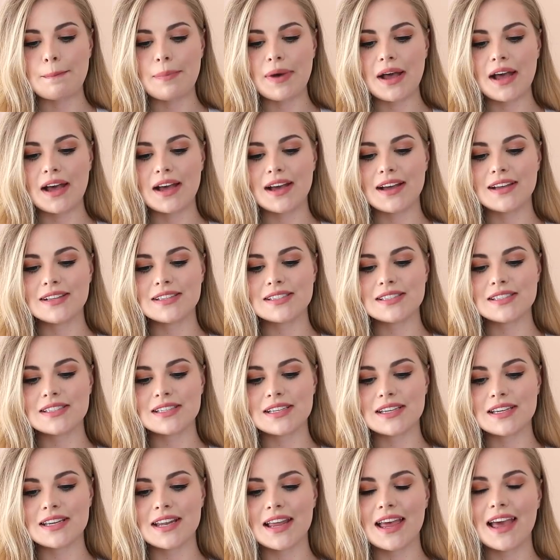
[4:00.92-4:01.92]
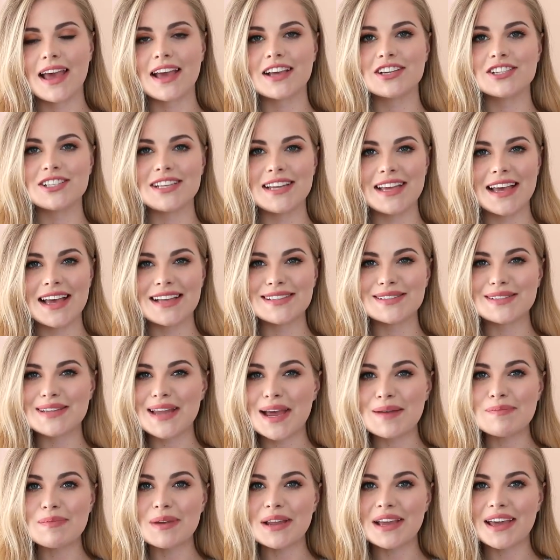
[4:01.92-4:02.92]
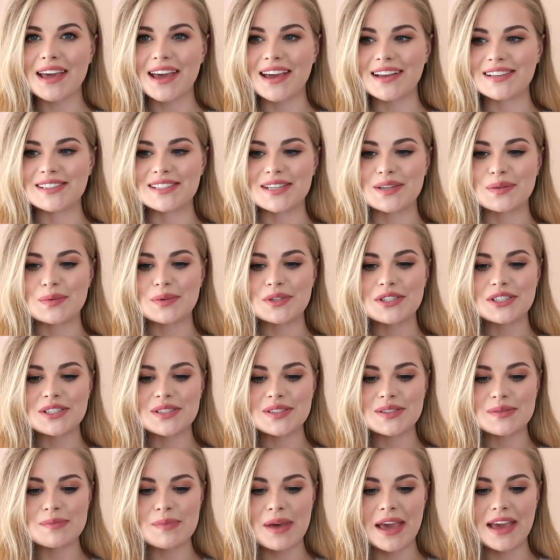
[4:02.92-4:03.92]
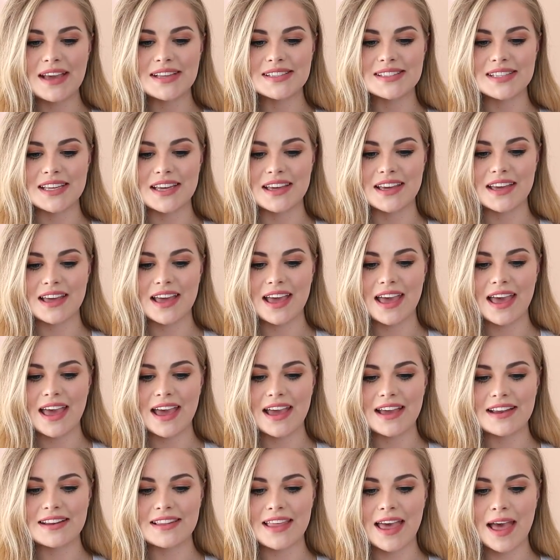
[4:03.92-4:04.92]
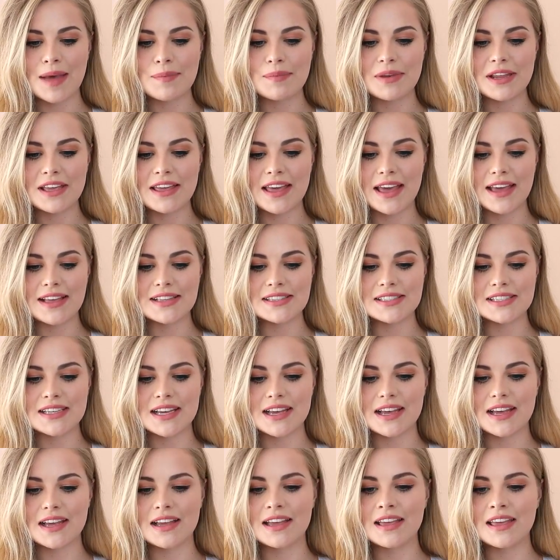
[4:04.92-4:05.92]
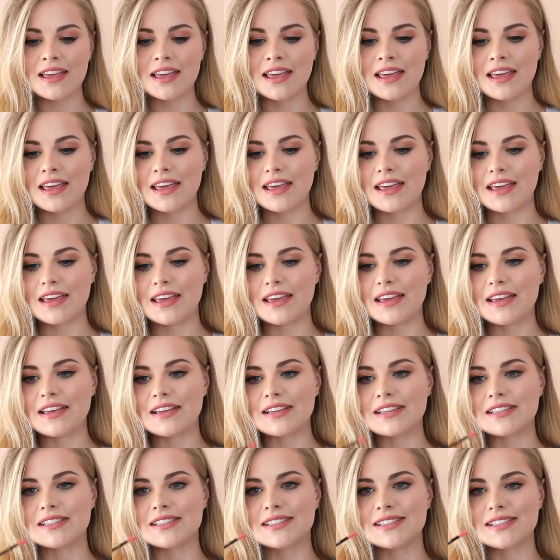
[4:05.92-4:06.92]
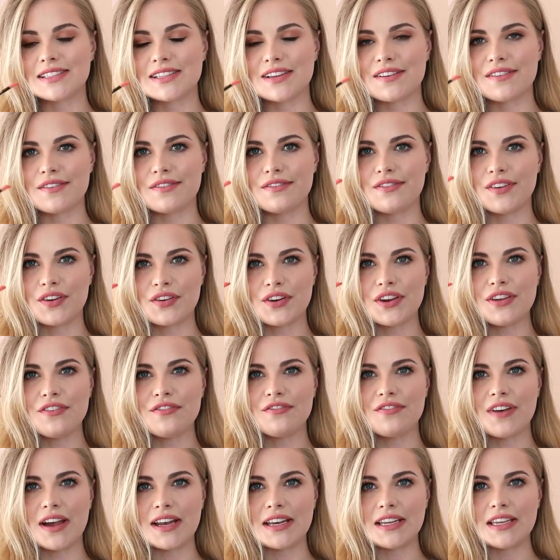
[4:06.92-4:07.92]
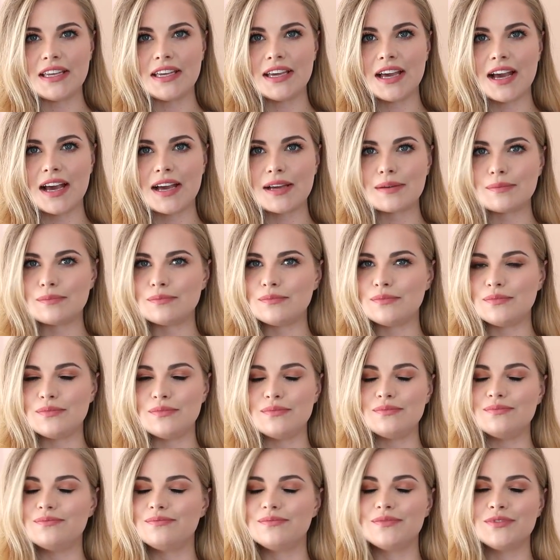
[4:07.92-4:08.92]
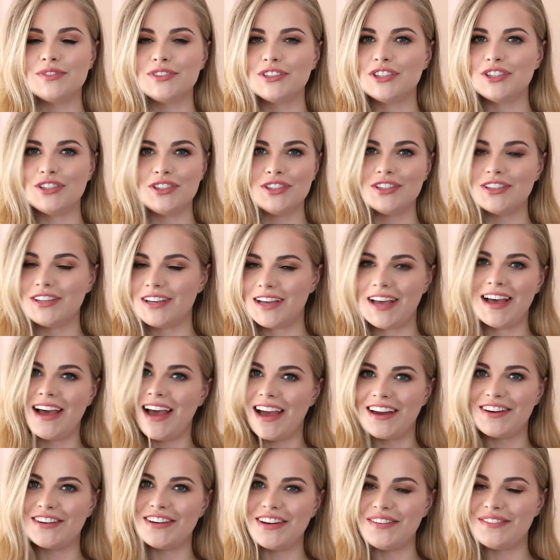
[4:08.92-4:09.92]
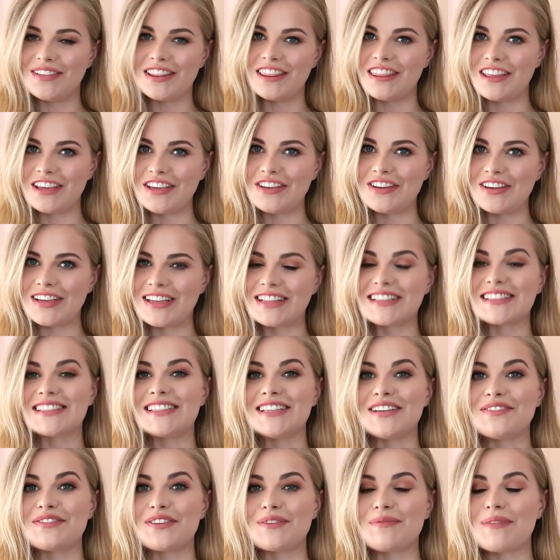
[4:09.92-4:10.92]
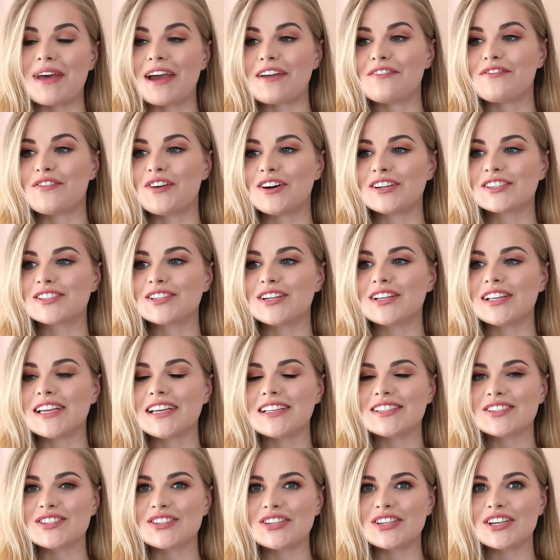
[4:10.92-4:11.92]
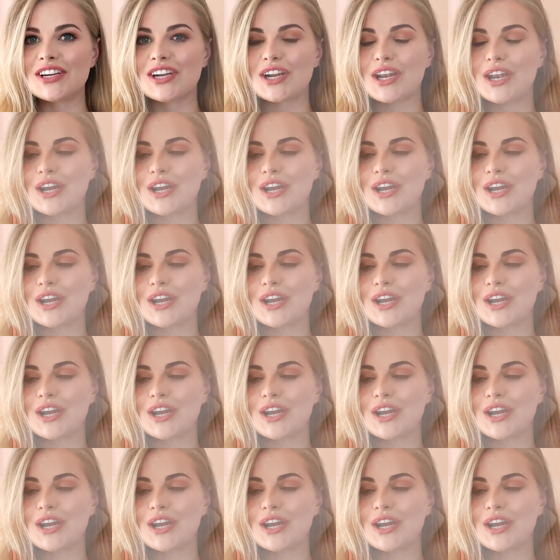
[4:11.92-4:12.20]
But it actually has an applicator, which is amazing. And the applicator is very funny. I don't even think you can see from that far, so I'll insert a